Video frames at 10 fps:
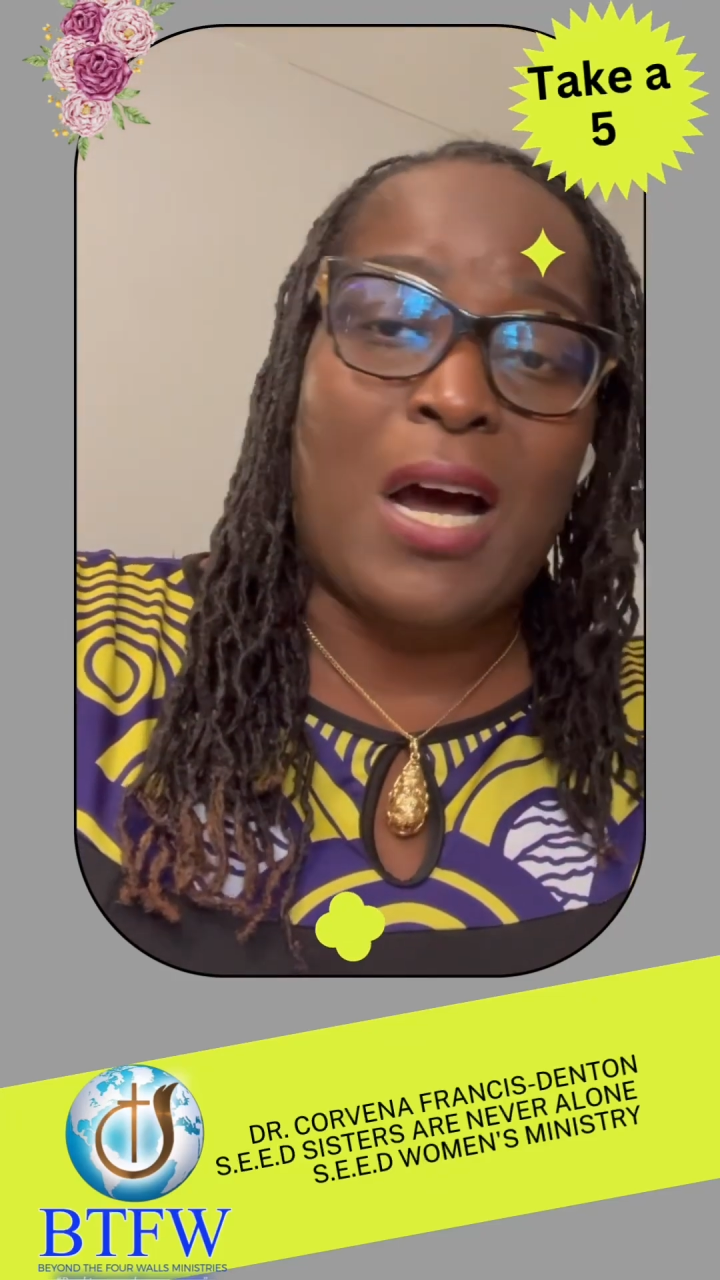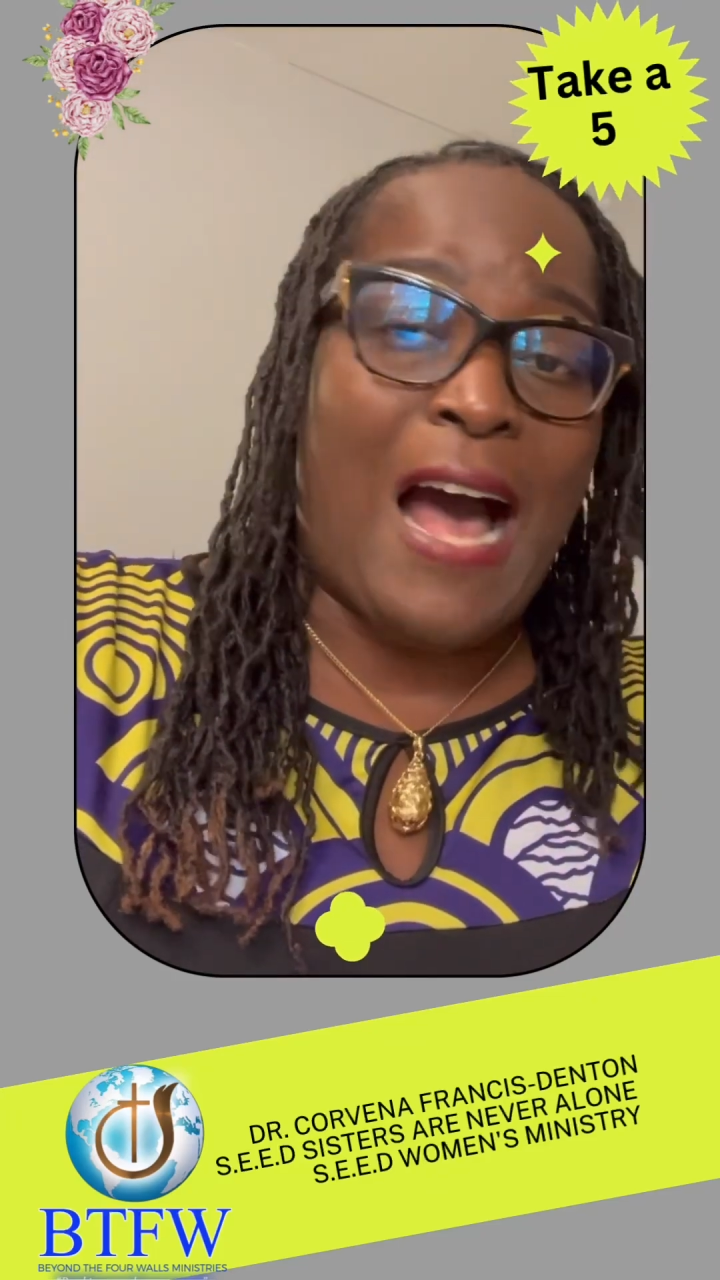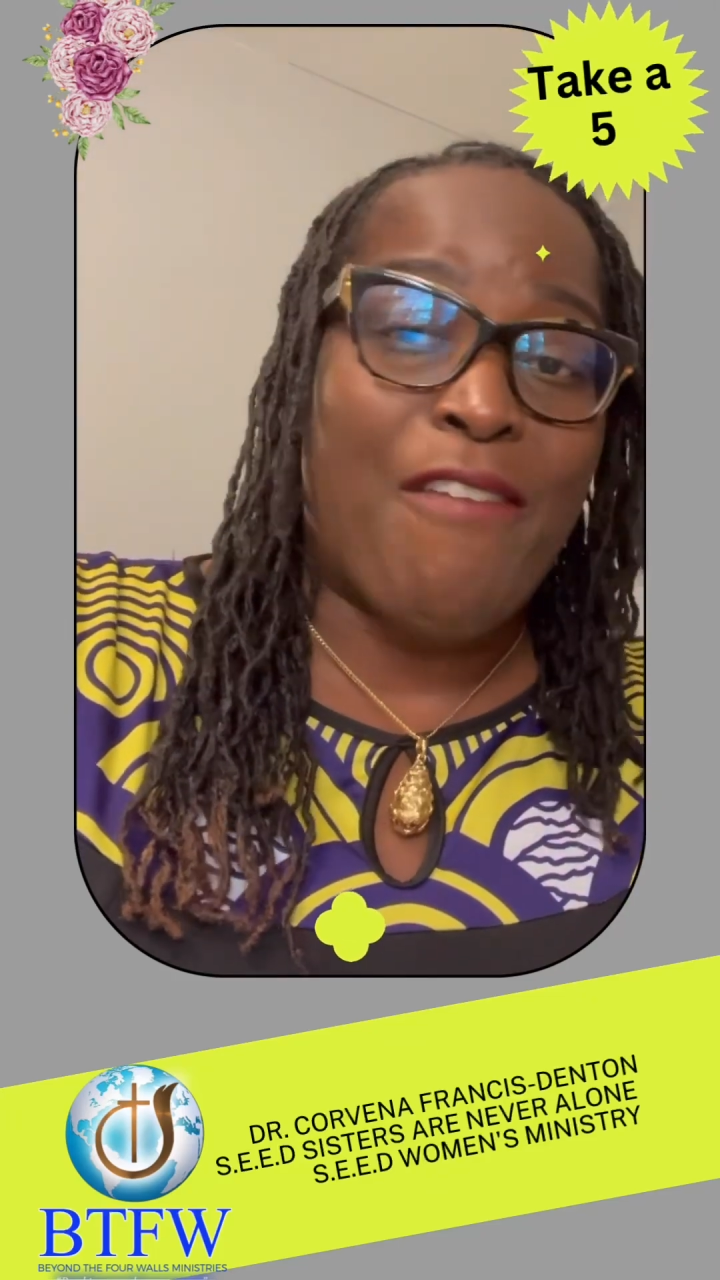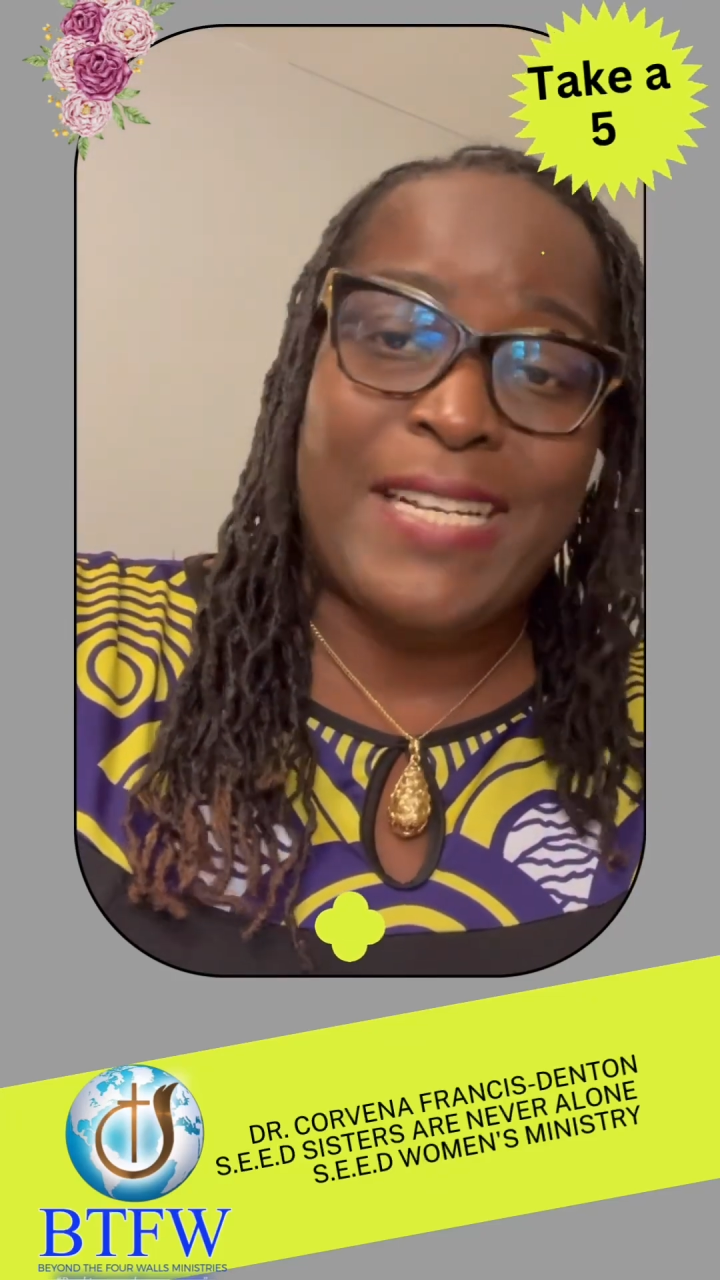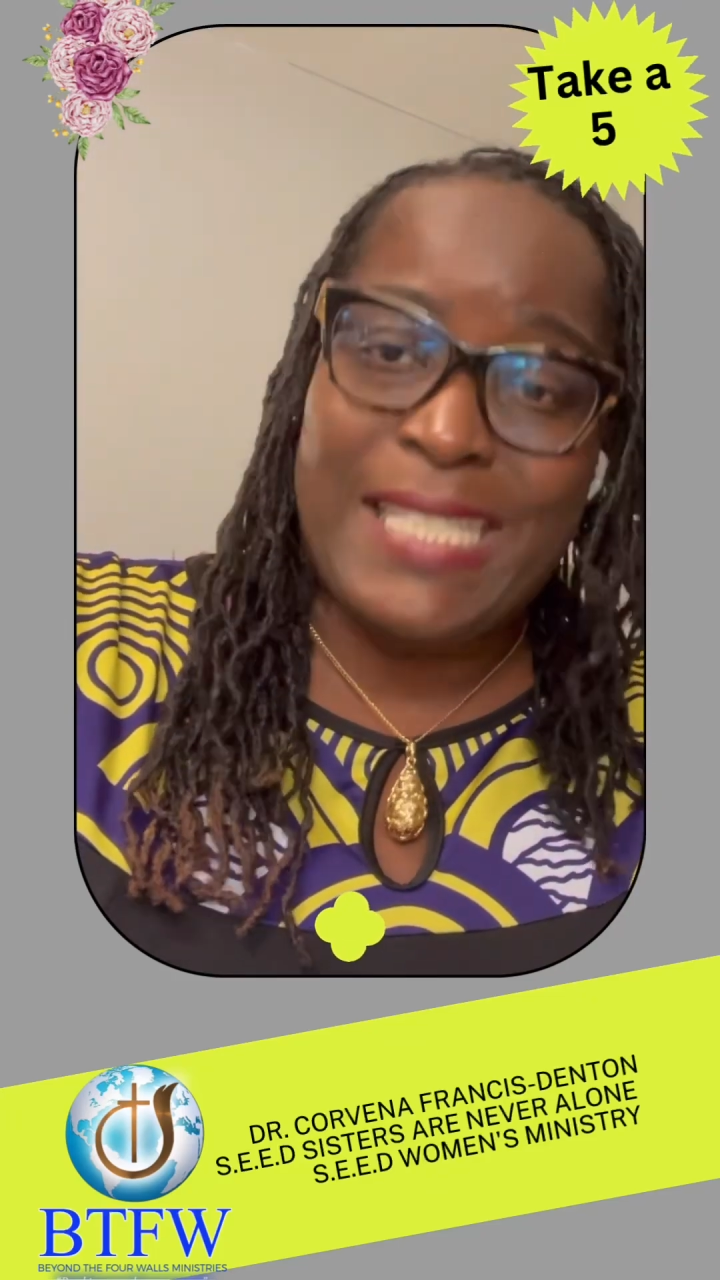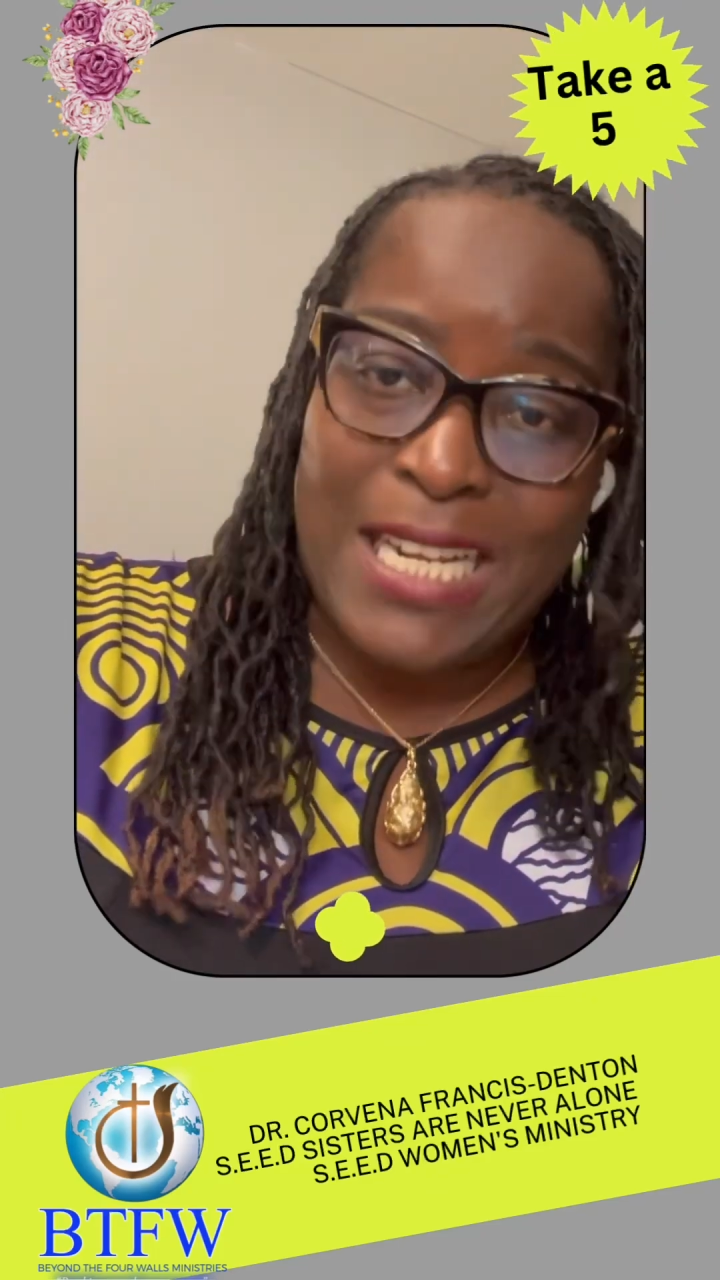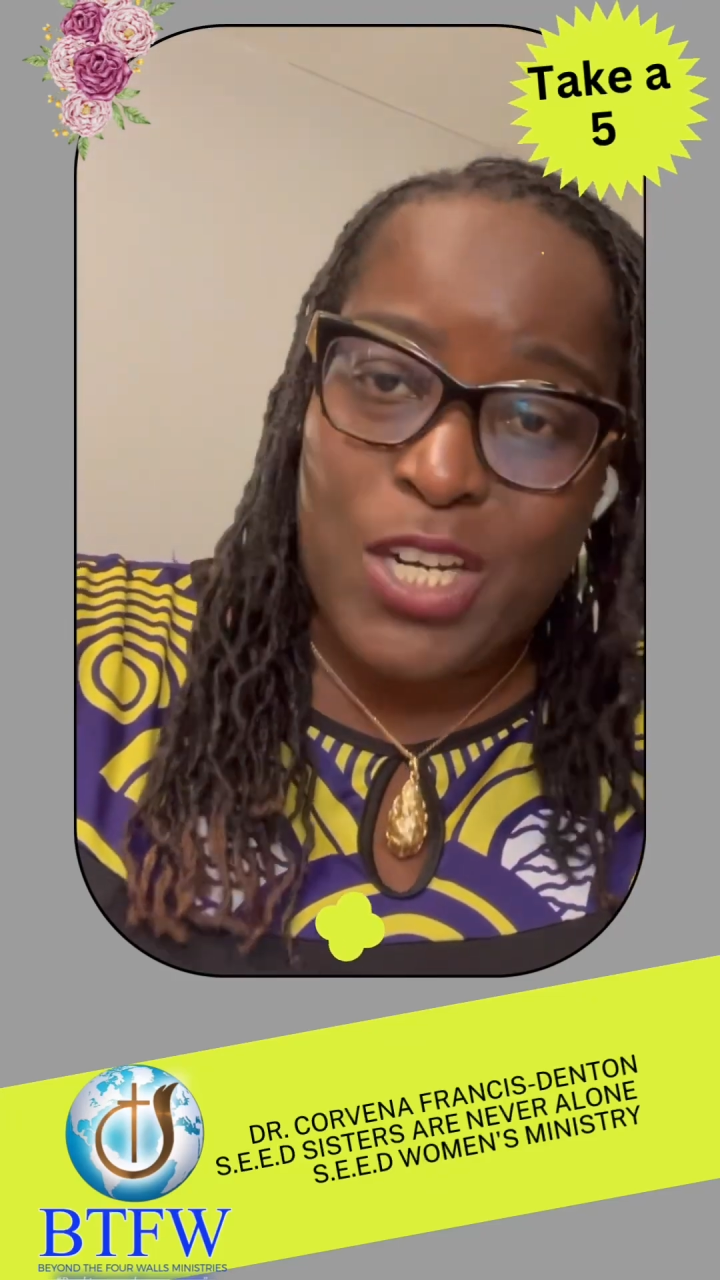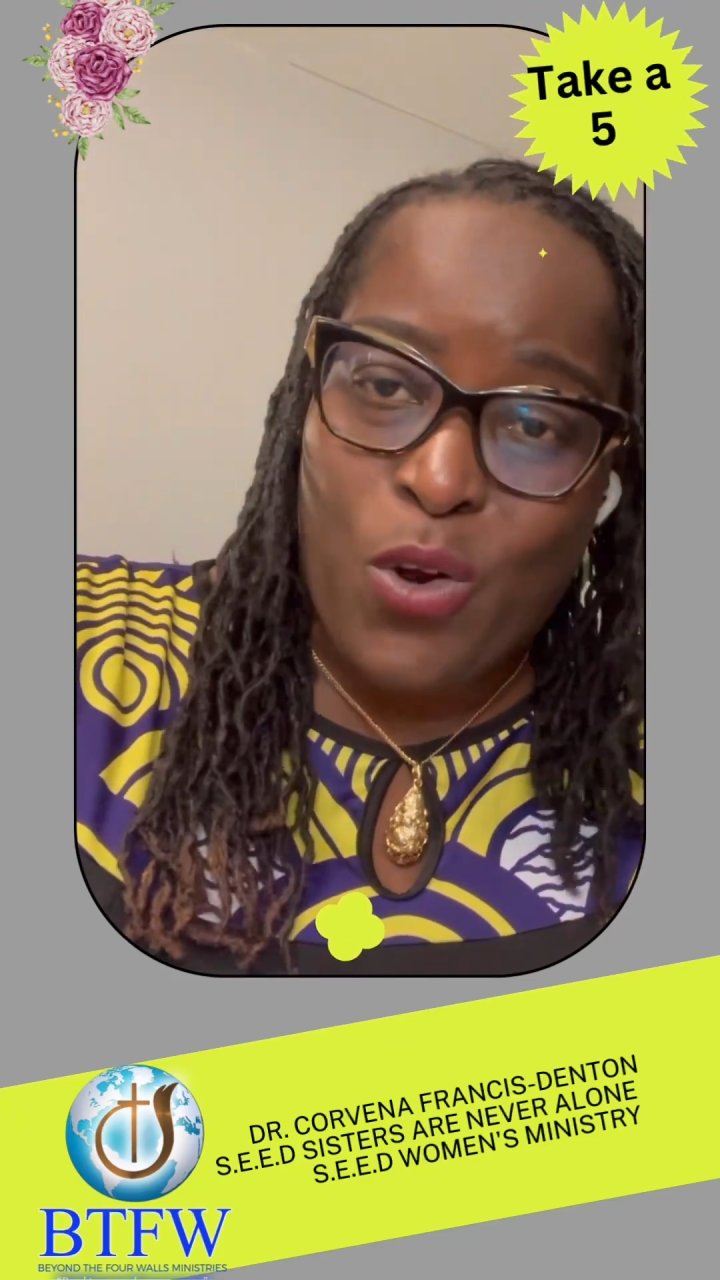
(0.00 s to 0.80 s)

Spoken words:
Have I set